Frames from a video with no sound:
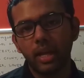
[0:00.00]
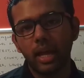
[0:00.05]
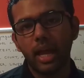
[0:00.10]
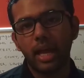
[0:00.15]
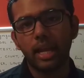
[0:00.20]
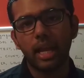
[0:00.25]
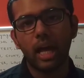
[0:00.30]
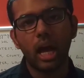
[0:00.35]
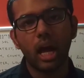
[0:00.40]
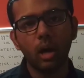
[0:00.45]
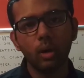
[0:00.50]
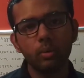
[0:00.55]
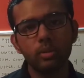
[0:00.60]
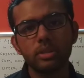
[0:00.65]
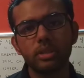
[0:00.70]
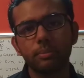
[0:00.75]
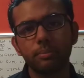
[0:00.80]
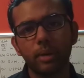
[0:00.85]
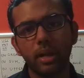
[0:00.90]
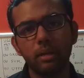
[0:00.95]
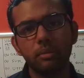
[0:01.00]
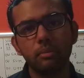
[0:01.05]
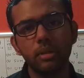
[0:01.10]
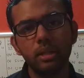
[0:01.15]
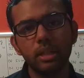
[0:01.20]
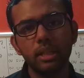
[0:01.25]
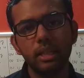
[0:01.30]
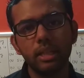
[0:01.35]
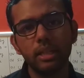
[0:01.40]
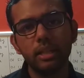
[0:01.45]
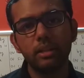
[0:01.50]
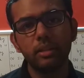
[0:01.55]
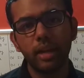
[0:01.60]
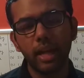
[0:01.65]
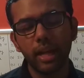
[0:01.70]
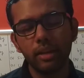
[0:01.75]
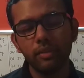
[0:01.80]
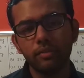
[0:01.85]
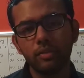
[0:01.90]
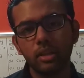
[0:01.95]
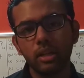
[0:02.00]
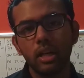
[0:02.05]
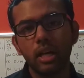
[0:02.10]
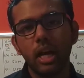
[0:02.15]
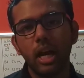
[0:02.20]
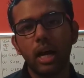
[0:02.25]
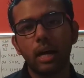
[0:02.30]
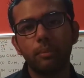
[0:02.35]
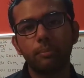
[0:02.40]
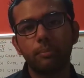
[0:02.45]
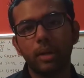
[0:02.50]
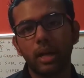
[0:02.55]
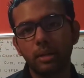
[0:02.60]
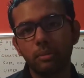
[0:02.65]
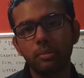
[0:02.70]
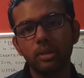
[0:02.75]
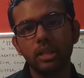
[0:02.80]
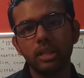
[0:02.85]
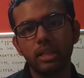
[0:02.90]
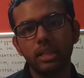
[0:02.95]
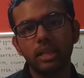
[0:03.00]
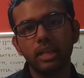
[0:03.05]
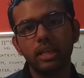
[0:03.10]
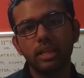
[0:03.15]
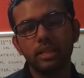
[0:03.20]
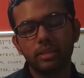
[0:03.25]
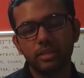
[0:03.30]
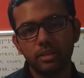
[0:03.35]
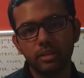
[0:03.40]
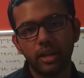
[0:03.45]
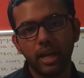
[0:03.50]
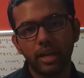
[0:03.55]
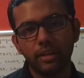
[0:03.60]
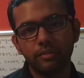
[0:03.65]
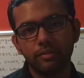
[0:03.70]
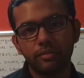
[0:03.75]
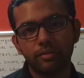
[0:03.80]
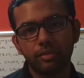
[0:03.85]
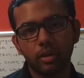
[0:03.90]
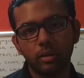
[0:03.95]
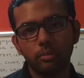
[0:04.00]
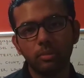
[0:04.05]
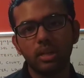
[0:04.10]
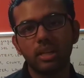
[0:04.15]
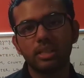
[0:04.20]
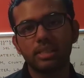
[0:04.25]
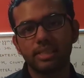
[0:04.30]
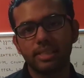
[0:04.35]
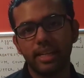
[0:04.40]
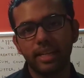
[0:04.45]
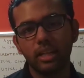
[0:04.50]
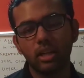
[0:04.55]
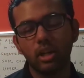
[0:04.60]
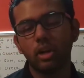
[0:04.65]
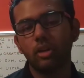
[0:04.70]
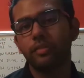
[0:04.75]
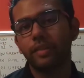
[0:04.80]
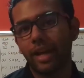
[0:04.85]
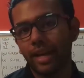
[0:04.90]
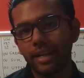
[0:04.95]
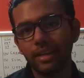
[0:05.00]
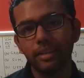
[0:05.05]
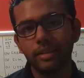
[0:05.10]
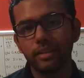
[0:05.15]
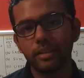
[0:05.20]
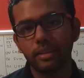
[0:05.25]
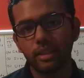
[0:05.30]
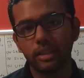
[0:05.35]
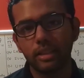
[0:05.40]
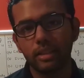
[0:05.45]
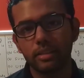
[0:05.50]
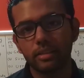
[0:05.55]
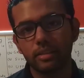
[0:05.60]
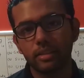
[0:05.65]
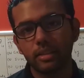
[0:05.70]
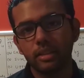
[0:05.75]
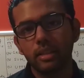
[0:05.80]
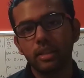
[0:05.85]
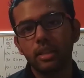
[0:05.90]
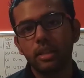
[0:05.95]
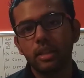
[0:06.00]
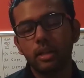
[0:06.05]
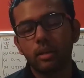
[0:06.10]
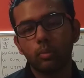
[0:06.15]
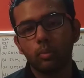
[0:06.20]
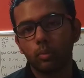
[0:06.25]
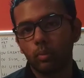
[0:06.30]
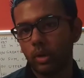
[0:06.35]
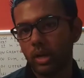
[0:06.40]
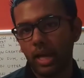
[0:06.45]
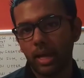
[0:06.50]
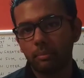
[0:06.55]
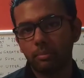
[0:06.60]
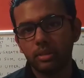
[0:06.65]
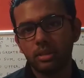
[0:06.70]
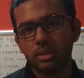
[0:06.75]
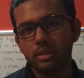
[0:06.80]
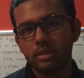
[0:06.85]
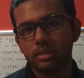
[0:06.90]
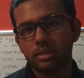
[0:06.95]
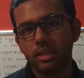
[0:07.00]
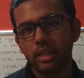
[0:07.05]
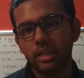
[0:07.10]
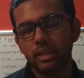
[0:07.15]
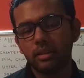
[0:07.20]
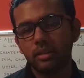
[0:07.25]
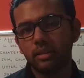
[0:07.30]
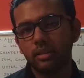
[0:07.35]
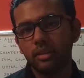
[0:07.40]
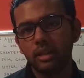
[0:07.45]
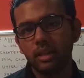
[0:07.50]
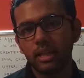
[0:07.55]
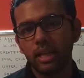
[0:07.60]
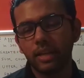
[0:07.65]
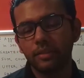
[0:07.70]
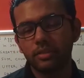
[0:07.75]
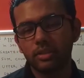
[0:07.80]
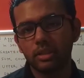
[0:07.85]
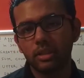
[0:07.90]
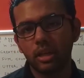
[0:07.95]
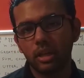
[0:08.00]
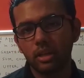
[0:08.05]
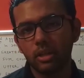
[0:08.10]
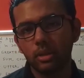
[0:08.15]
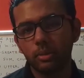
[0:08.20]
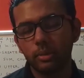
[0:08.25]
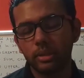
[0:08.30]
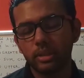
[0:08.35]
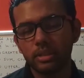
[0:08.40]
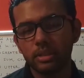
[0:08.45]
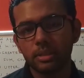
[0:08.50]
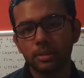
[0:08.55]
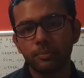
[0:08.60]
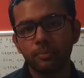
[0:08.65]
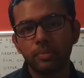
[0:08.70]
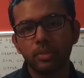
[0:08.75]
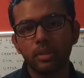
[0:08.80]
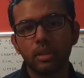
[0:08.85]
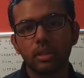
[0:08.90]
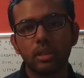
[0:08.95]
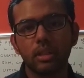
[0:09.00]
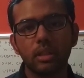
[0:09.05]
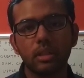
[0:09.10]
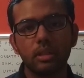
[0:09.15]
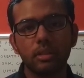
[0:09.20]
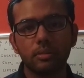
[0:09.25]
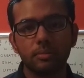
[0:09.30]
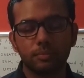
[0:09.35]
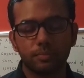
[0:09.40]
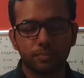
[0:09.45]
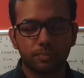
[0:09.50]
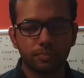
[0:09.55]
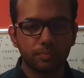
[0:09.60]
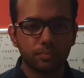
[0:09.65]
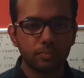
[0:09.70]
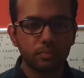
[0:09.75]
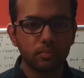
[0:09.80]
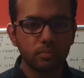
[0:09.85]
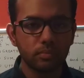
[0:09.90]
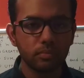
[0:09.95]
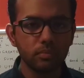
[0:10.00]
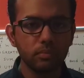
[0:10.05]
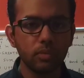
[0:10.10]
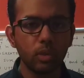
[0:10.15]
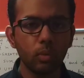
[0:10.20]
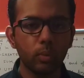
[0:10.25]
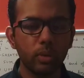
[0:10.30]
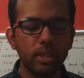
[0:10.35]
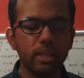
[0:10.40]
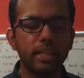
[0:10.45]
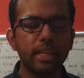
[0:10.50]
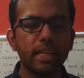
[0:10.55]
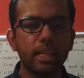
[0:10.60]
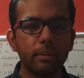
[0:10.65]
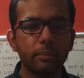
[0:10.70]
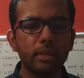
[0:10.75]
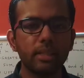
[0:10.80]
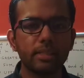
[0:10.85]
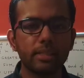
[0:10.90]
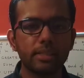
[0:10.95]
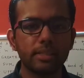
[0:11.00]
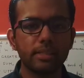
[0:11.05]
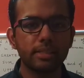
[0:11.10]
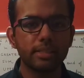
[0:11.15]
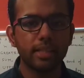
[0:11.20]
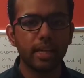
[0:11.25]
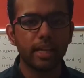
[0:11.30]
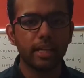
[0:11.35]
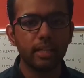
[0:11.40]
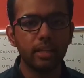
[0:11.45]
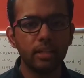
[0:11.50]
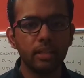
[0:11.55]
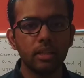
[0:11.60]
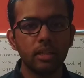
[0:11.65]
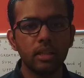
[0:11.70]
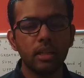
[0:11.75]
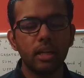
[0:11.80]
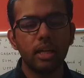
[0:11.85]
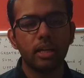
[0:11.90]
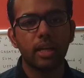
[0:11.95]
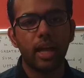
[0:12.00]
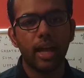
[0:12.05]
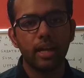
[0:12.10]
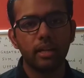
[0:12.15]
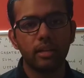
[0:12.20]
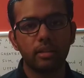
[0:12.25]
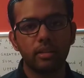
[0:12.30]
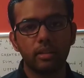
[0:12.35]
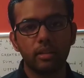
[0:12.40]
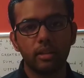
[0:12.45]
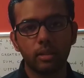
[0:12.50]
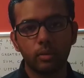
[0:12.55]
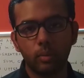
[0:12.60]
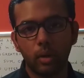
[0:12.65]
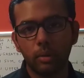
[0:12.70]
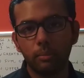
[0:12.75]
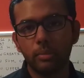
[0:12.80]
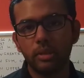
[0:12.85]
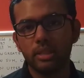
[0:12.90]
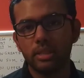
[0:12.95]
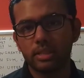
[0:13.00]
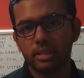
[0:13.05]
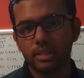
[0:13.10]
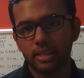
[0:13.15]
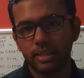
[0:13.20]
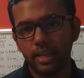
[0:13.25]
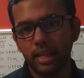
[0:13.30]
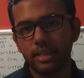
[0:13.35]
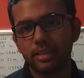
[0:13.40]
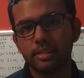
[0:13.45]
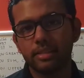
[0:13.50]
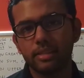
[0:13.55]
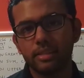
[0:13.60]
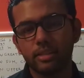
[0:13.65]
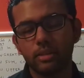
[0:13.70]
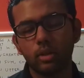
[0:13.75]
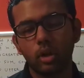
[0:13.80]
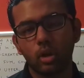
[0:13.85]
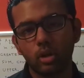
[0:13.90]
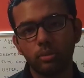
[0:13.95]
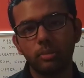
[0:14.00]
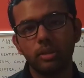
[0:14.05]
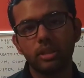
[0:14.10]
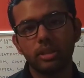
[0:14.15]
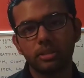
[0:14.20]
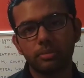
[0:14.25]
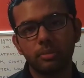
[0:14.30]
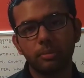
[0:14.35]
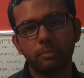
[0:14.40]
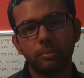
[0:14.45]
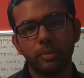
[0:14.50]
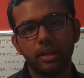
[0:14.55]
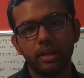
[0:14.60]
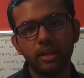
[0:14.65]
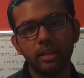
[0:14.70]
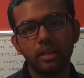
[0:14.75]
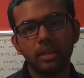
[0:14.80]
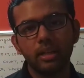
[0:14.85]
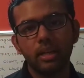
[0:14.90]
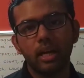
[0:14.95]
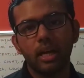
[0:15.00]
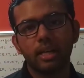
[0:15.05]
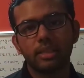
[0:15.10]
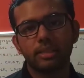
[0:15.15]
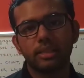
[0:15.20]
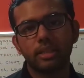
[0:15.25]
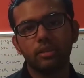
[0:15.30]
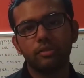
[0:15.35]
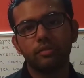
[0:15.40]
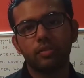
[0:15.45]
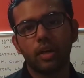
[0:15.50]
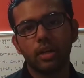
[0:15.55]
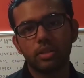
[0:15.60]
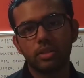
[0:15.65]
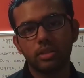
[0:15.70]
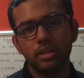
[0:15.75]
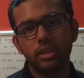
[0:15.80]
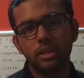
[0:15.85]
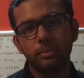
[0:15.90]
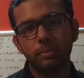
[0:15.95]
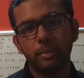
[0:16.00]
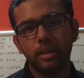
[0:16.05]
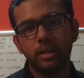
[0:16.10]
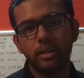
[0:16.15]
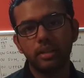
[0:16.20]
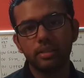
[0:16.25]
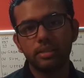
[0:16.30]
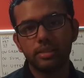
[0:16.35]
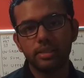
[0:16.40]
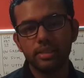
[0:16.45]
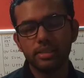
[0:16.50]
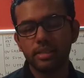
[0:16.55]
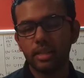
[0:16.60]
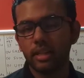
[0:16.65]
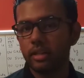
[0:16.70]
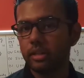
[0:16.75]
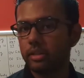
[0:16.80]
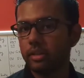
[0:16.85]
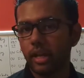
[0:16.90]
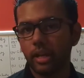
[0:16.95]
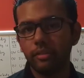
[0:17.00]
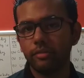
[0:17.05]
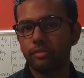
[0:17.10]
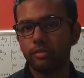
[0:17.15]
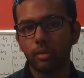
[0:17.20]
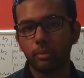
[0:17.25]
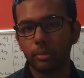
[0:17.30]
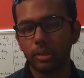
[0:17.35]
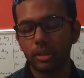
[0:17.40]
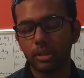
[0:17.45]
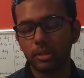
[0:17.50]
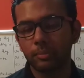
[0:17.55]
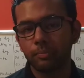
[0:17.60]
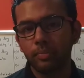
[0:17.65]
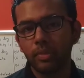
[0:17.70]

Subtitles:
And how is a primary key derived? A primary key is derived from a set of candidate keys. What happens in the real life scenario is when the database is designed and the requirements analysis document is prepared, a set of functional dependencies are derived from it.